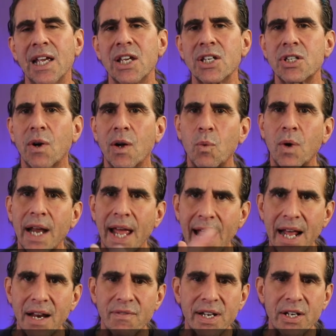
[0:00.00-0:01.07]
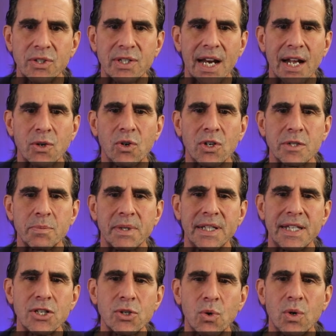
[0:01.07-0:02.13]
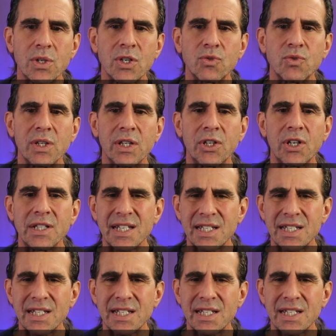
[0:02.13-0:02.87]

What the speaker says: So I want to add a video to that course. But this course is really good.